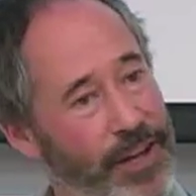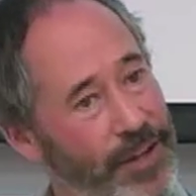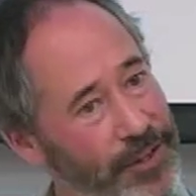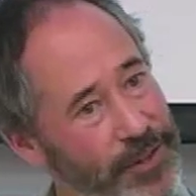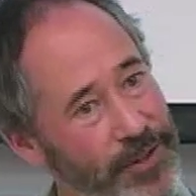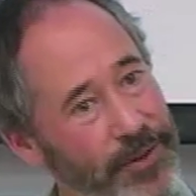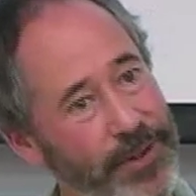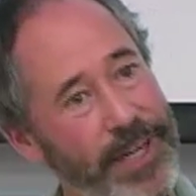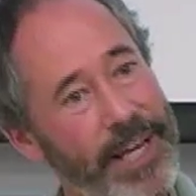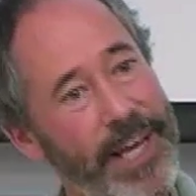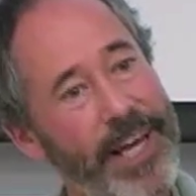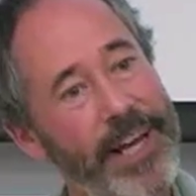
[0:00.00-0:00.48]

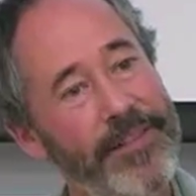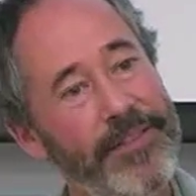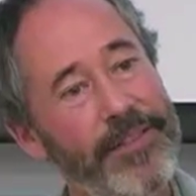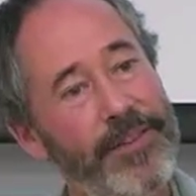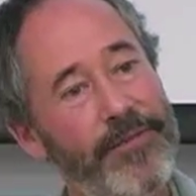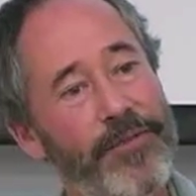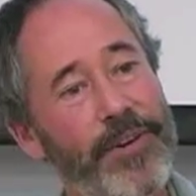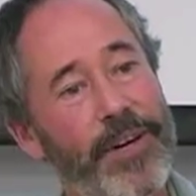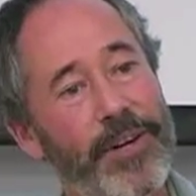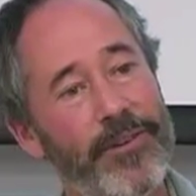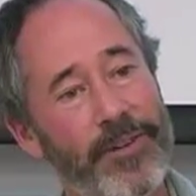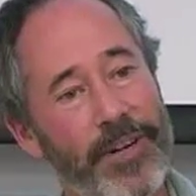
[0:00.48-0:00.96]
So again,
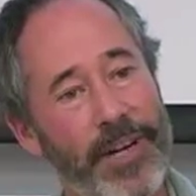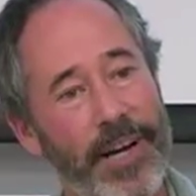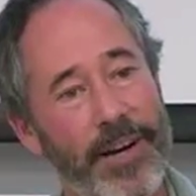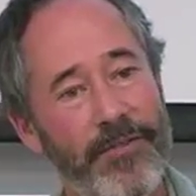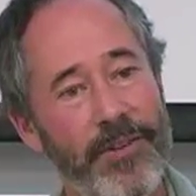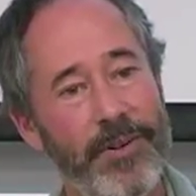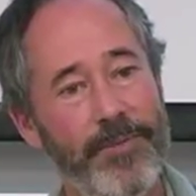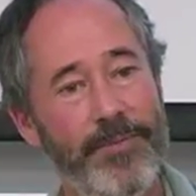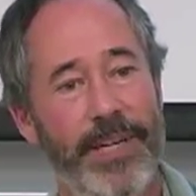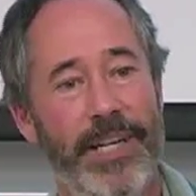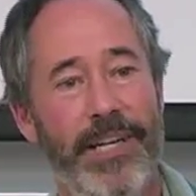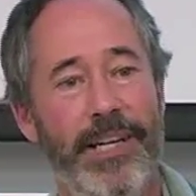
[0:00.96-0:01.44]
the federal
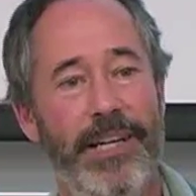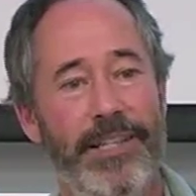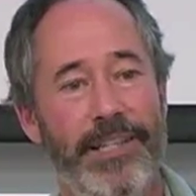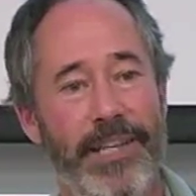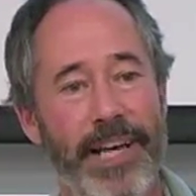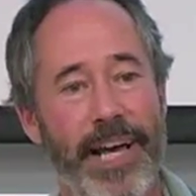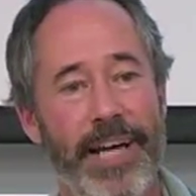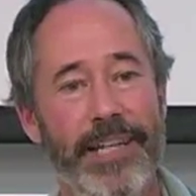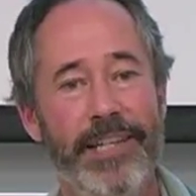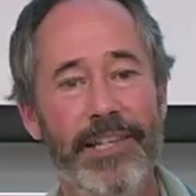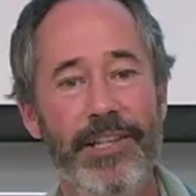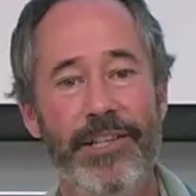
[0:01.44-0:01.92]
government
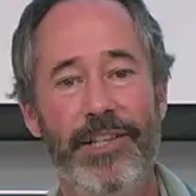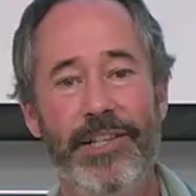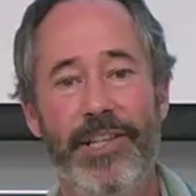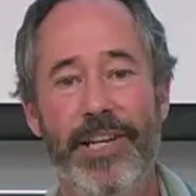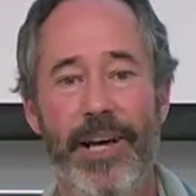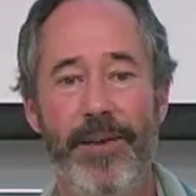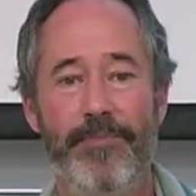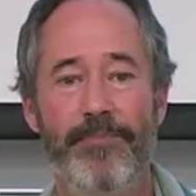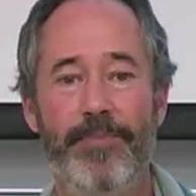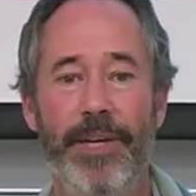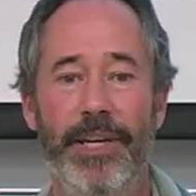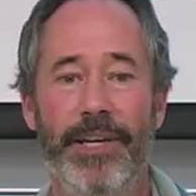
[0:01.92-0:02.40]
has had to
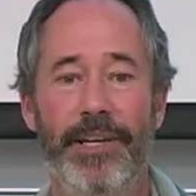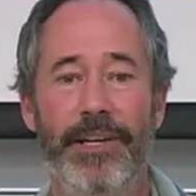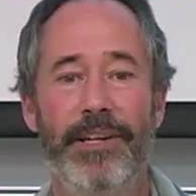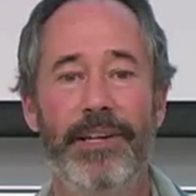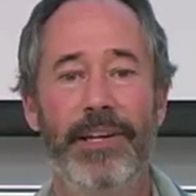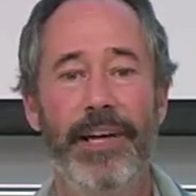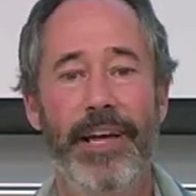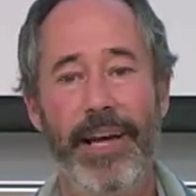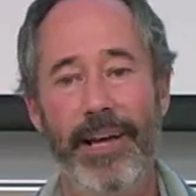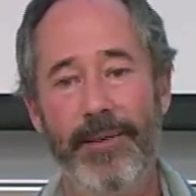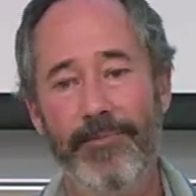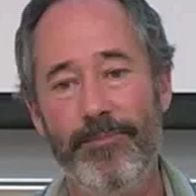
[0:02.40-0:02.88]
step
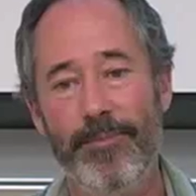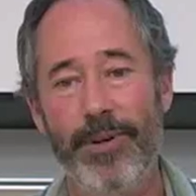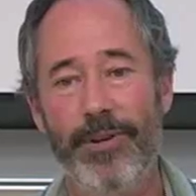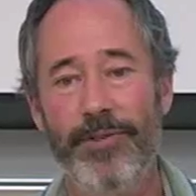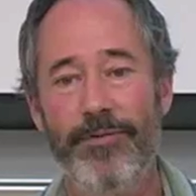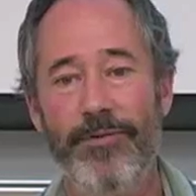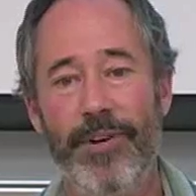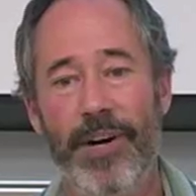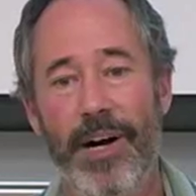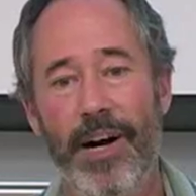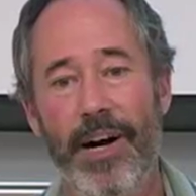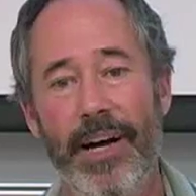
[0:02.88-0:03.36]
in and
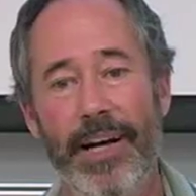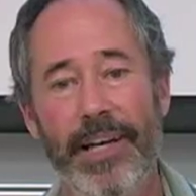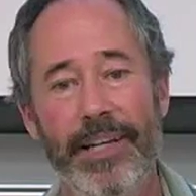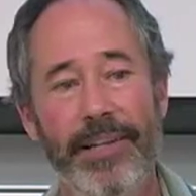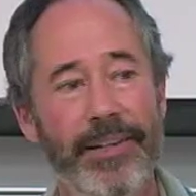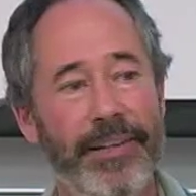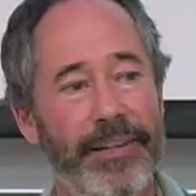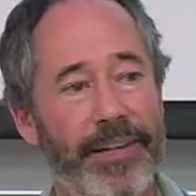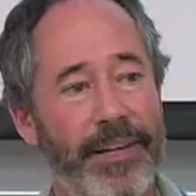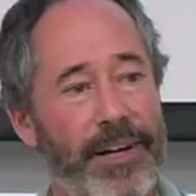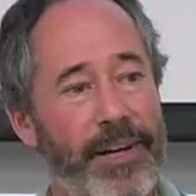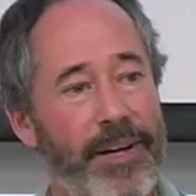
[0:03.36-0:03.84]

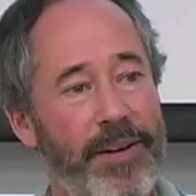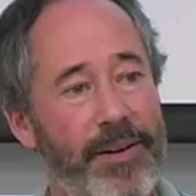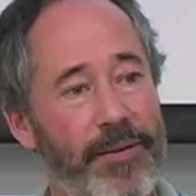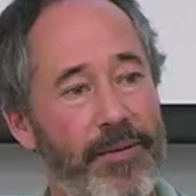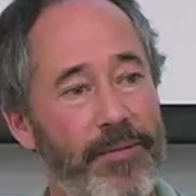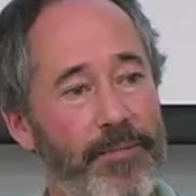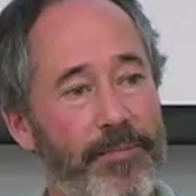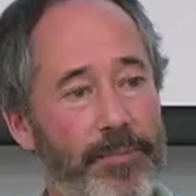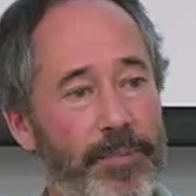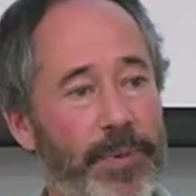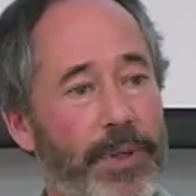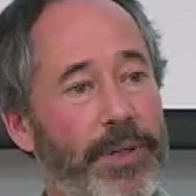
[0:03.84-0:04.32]
provide
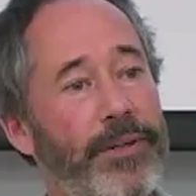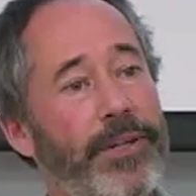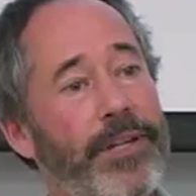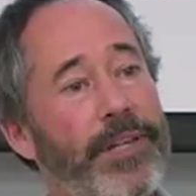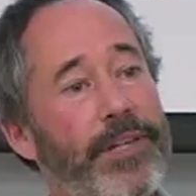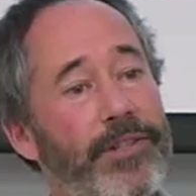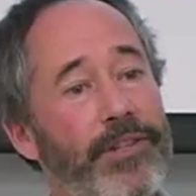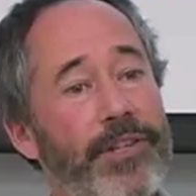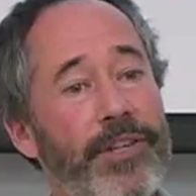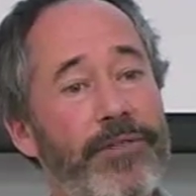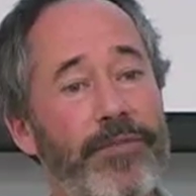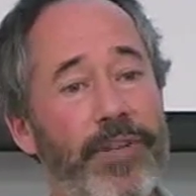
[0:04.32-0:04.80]

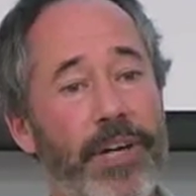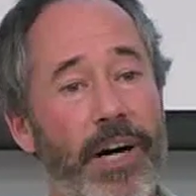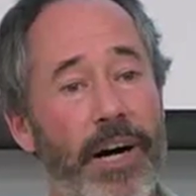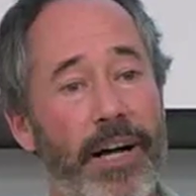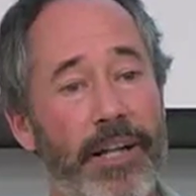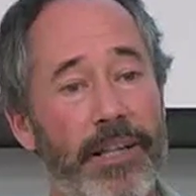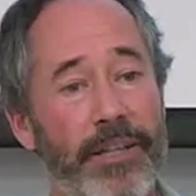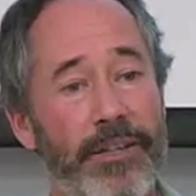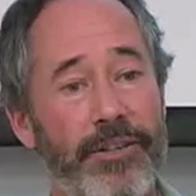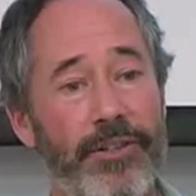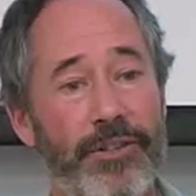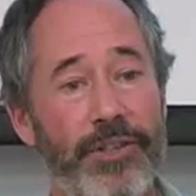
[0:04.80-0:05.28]
billions of
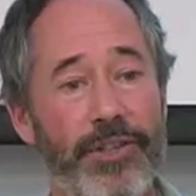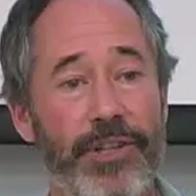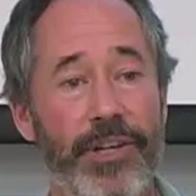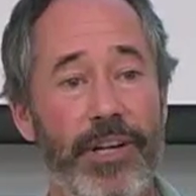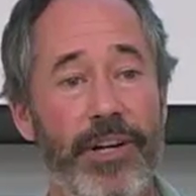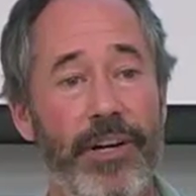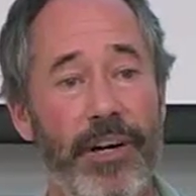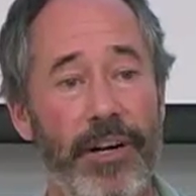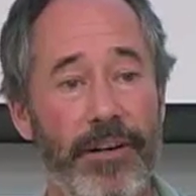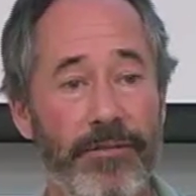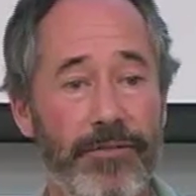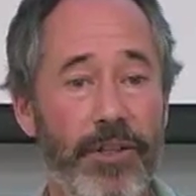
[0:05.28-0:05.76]
dollars
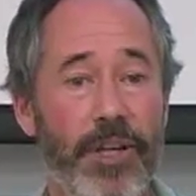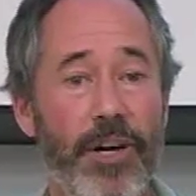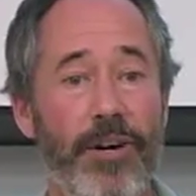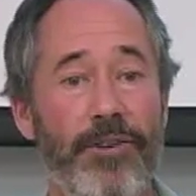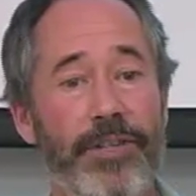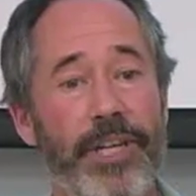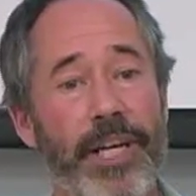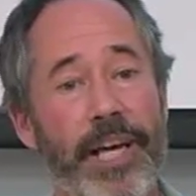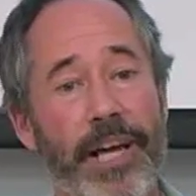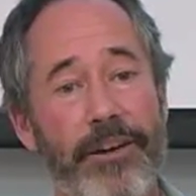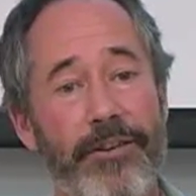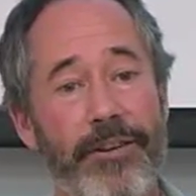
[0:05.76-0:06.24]
of
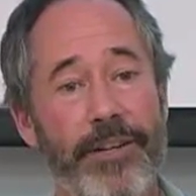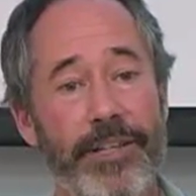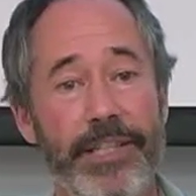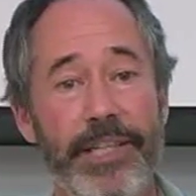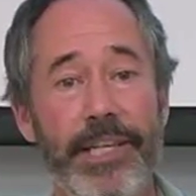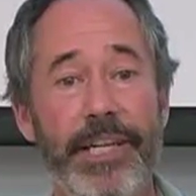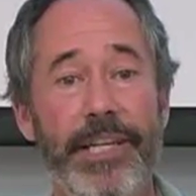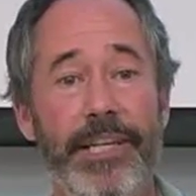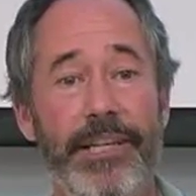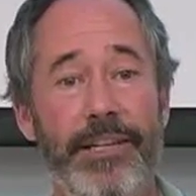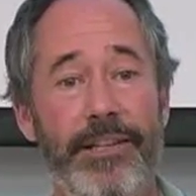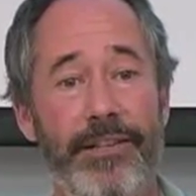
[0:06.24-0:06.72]
loan
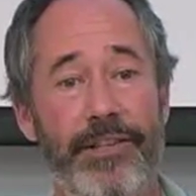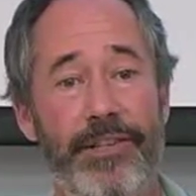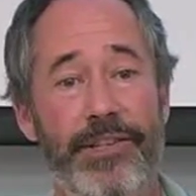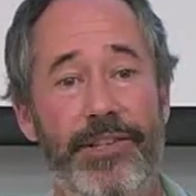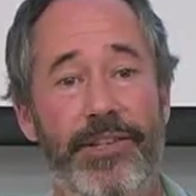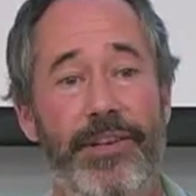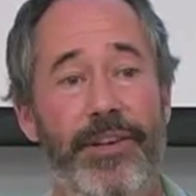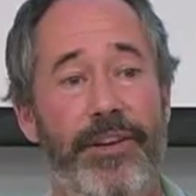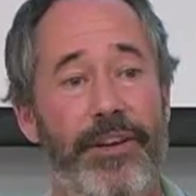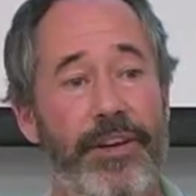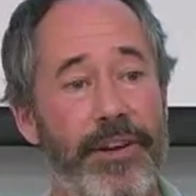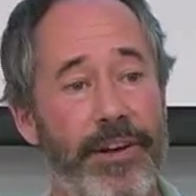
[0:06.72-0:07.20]

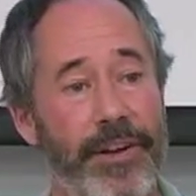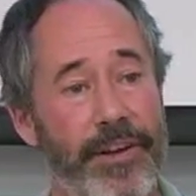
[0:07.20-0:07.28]
guarantees.